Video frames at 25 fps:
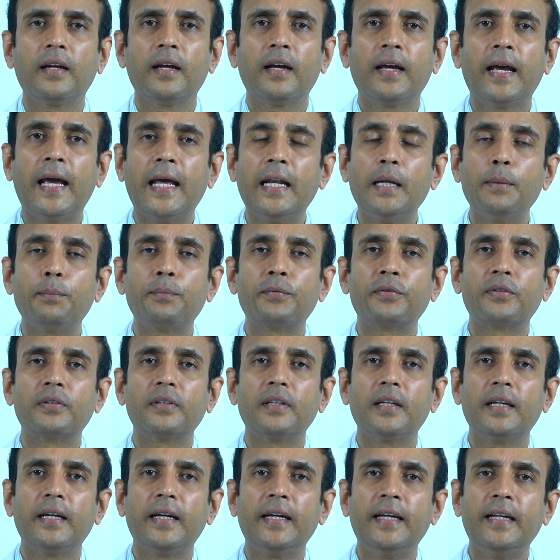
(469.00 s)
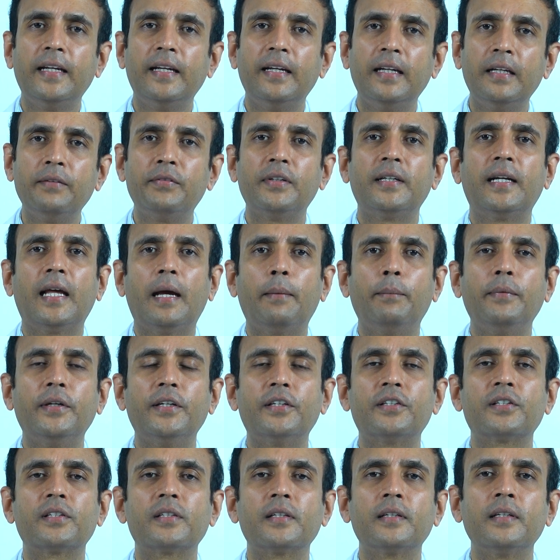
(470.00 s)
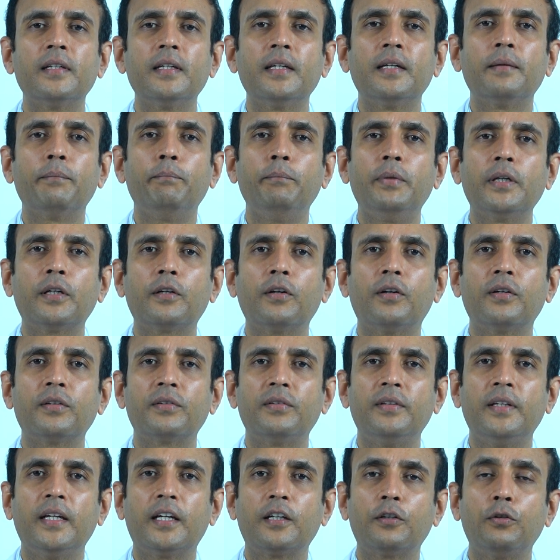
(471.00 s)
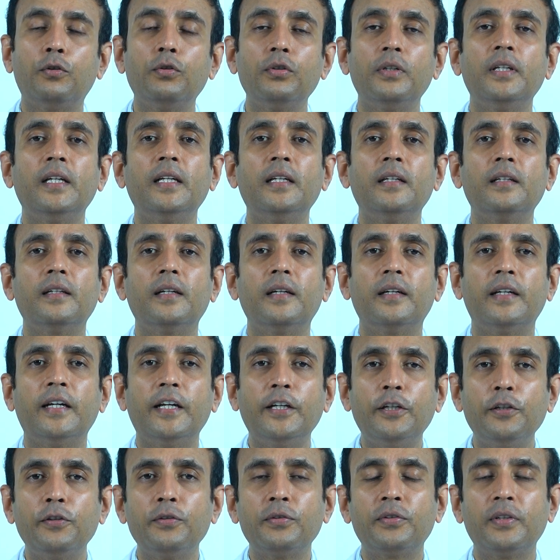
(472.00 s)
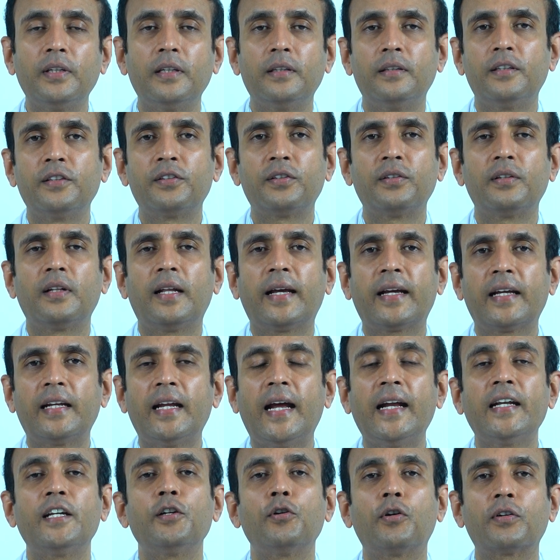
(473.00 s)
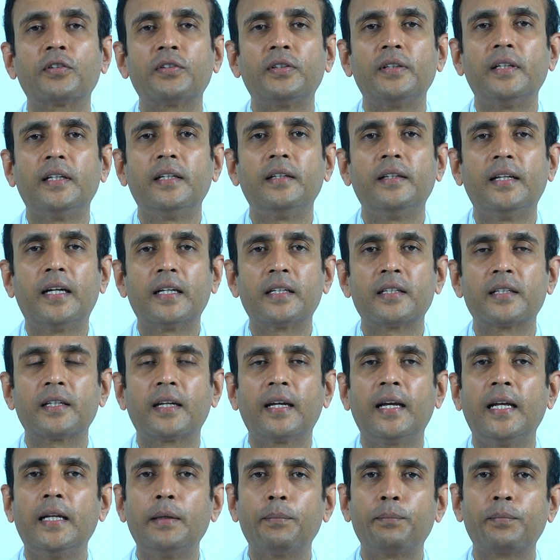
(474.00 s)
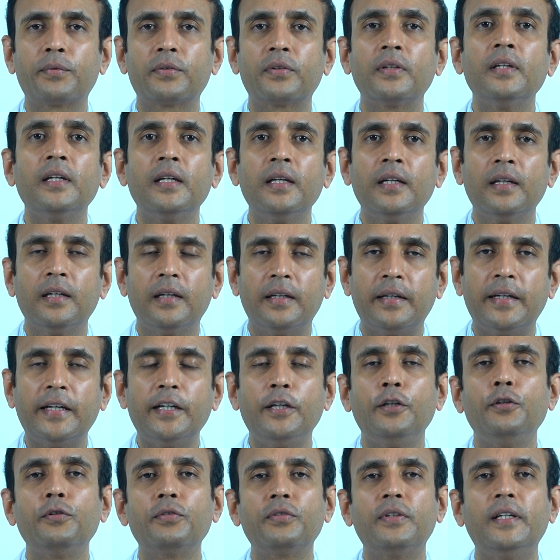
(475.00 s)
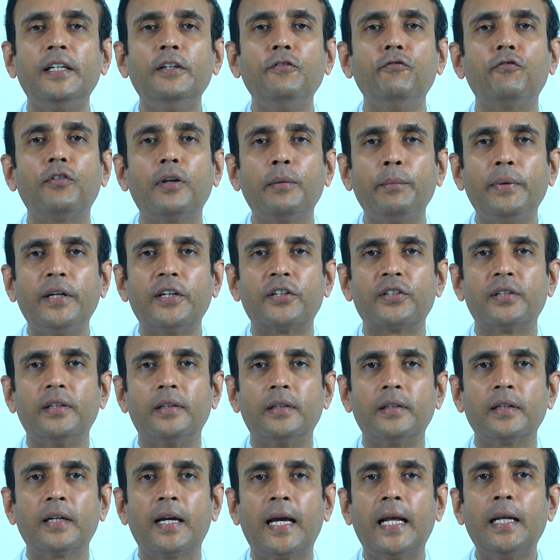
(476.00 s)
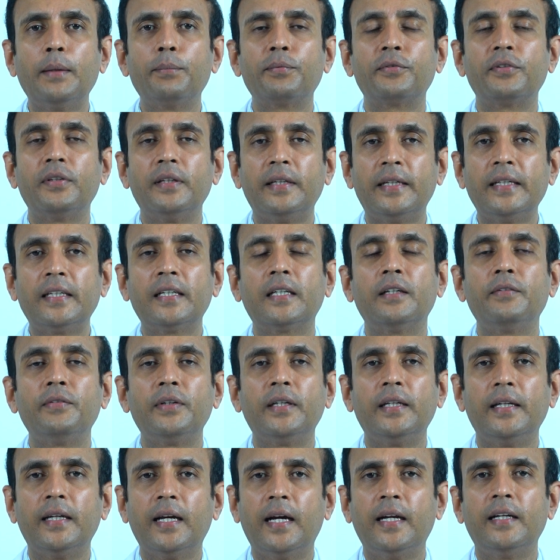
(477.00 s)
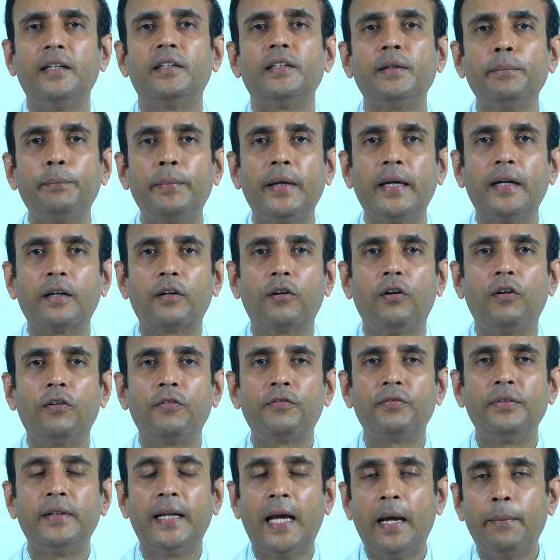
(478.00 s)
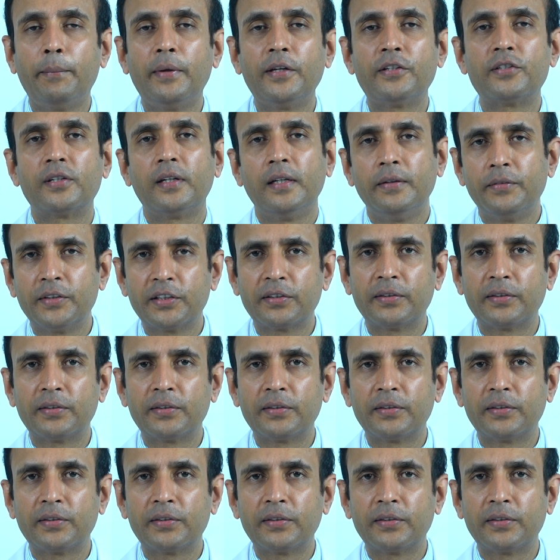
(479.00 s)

helps in liver damage because they are good in reducing, this is like an antioxidant that helps reduce the inflammation, helps recovery and repair of damaged liver